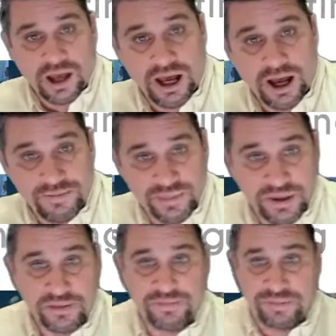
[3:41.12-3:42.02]
Um,
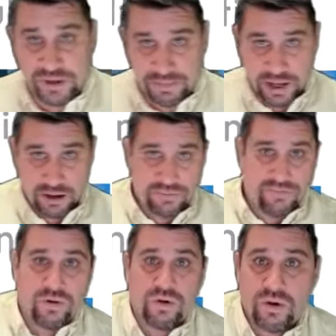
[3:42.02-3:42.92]
the, the P E L
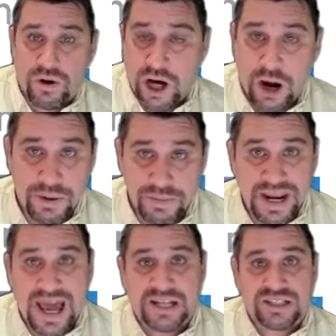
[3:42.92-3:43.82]
for carbon
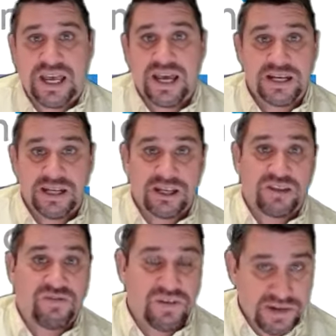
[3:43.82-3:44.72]
monoxide
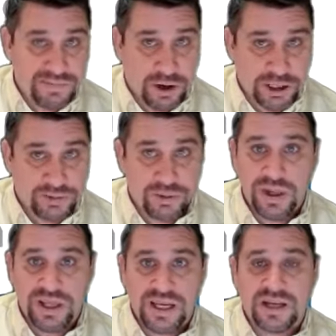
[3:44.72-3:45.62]
is fifty parts per
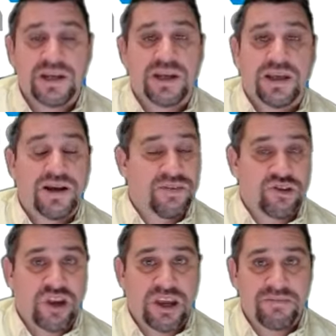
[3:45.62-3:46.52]
million. In the
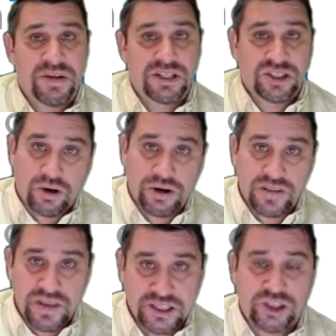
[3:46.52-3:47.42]
state of
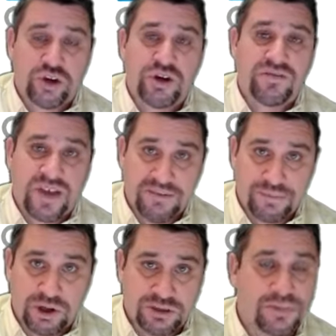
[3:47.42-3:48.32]
Minnesota, that's
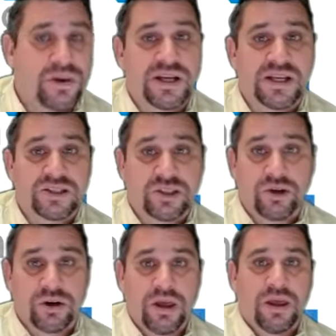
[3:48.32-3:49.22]
thirty-five parts per million.
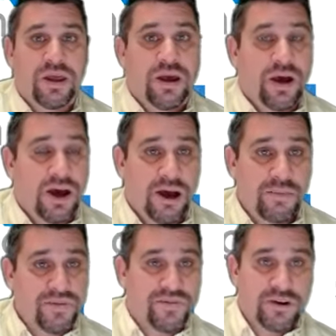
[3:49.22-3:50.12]
So
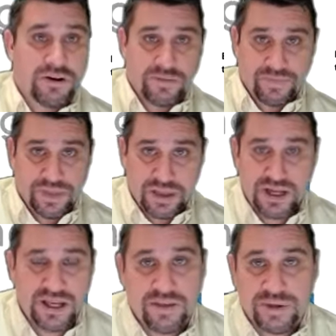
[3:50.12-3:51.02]
um, if you're
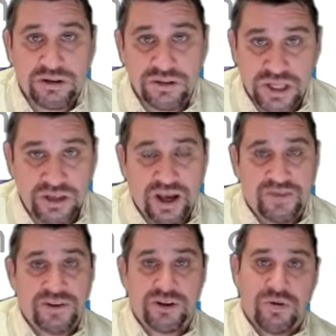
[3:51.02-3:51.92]
any chemicals that you
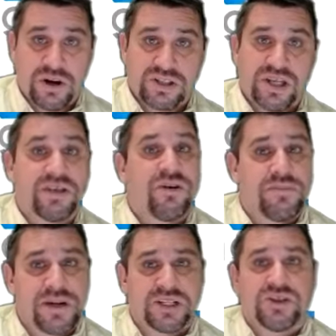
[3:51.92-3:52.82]
have in your work site, you
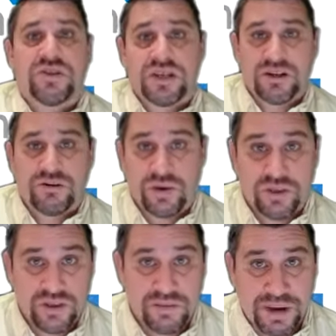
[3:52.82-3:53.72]
want to make sure that you're
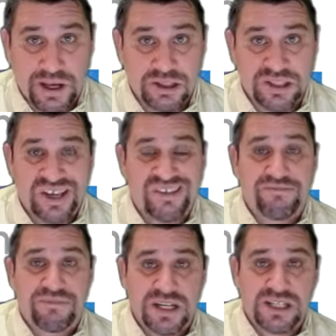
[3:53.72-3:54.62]
within the P E Ls
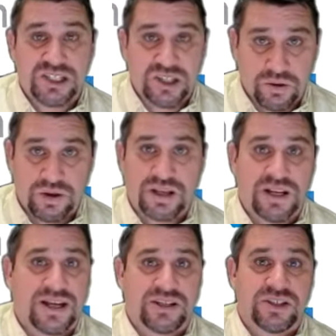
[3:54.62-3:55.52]
of Minnesota,
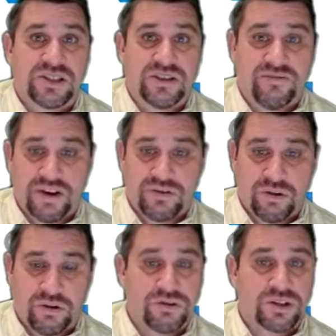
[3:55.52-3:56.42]
not just the
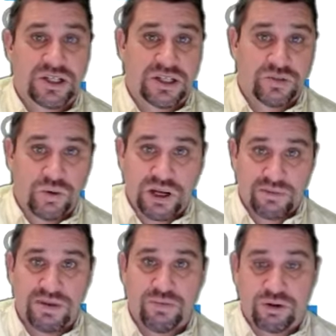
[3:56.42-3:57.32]
federal OSHA, because we're
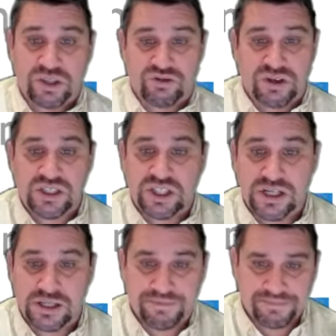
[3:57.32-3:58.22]
going to be more stringent.